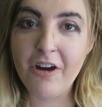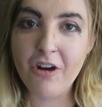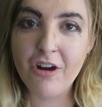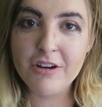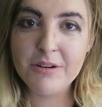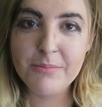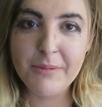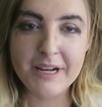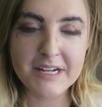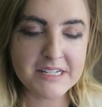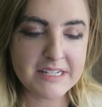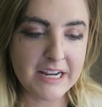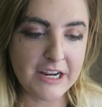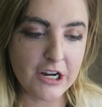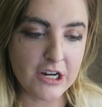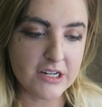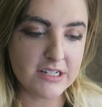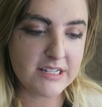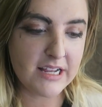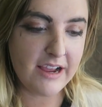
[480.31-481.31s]
Now on
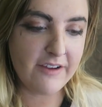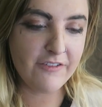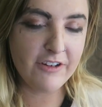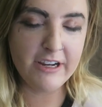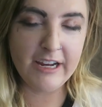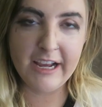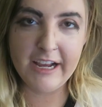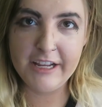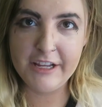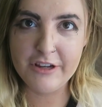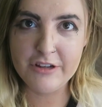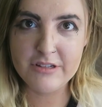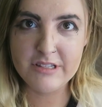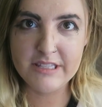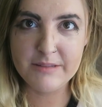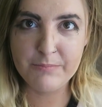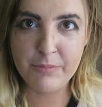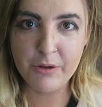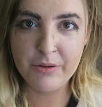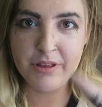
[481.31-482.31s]
mascaras, every day I use
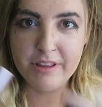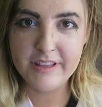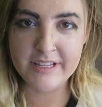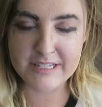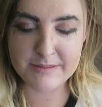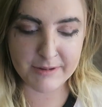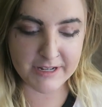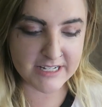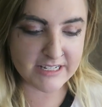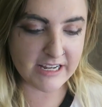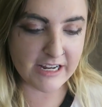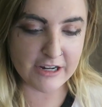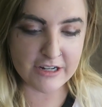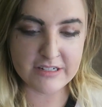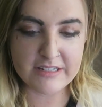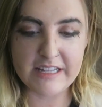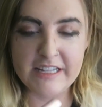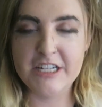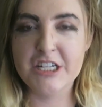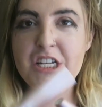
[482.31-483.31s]
both of these
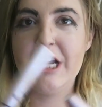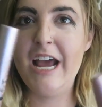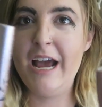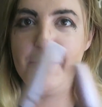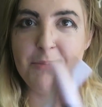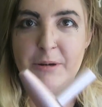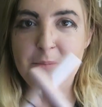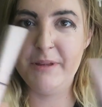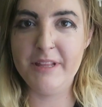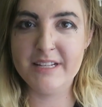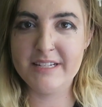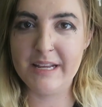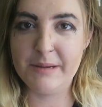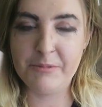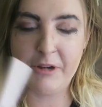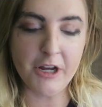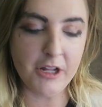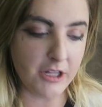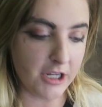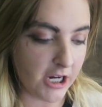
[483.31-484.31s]
mascaras. They just happen to be the
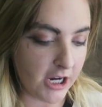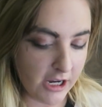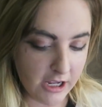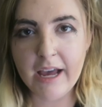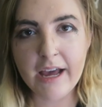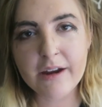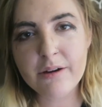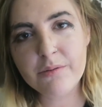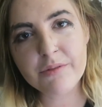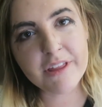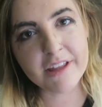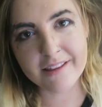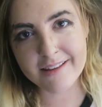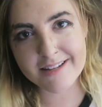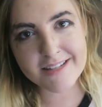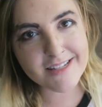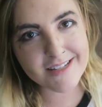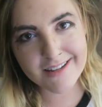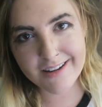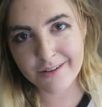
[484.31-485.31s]
same color. I don't think
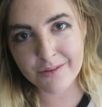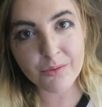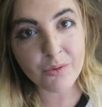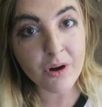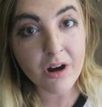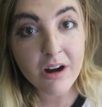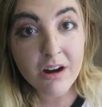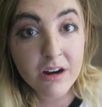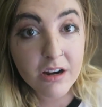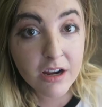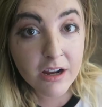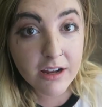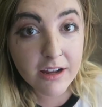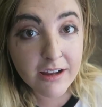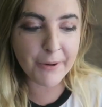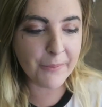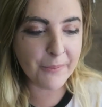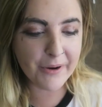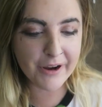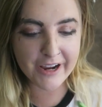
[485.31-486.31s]
this is gonna work,
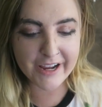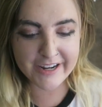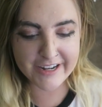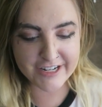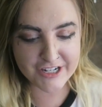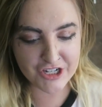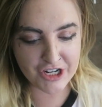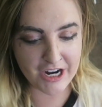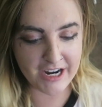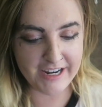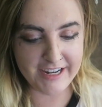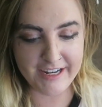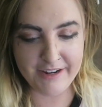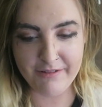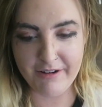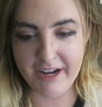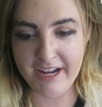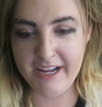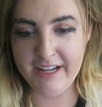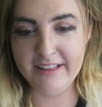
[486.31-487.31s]
but we're gonna try
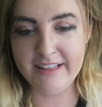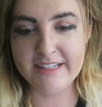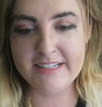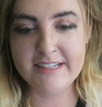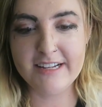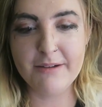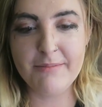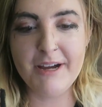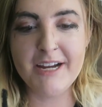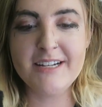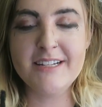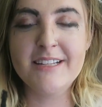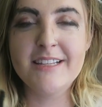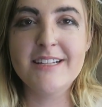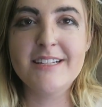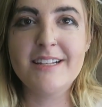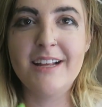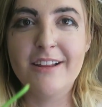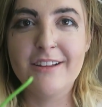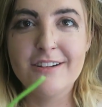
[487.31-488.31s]
anyway. Let's get back to
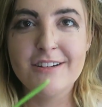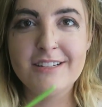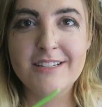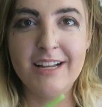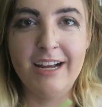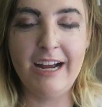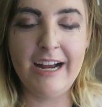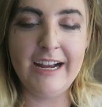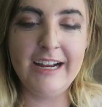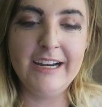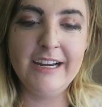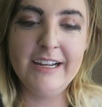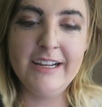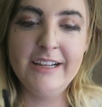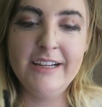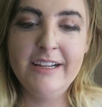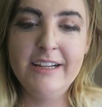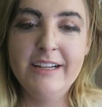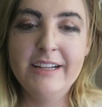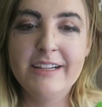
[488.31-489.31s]
this other
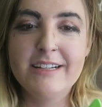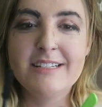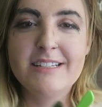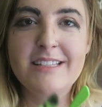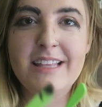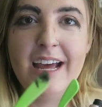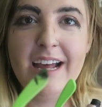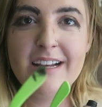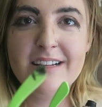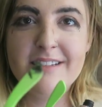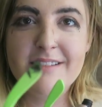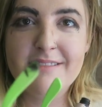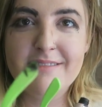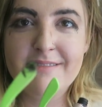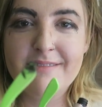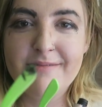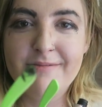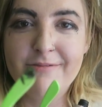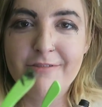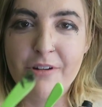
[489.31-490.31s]
side, cause that's
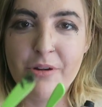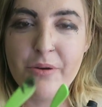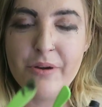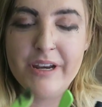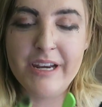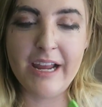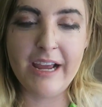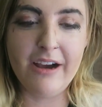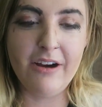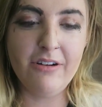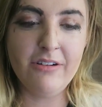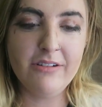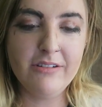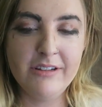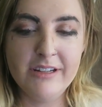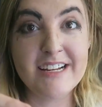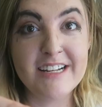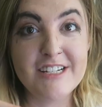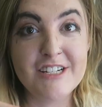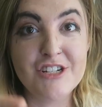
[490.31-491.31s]
ruined
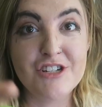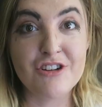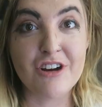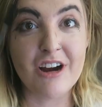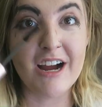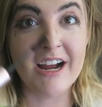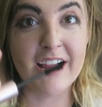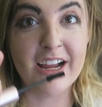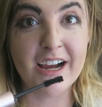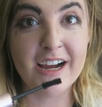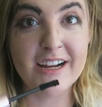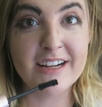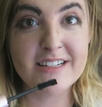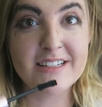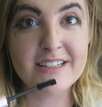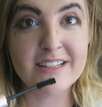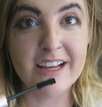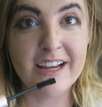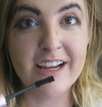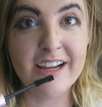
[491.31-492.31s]
now. It's dry,
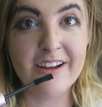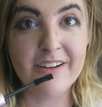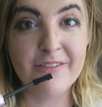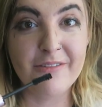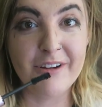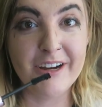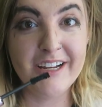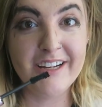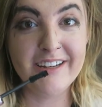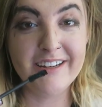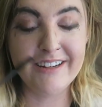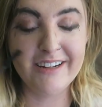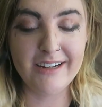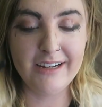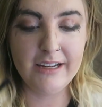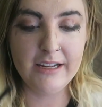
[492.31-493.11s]
guys, like what?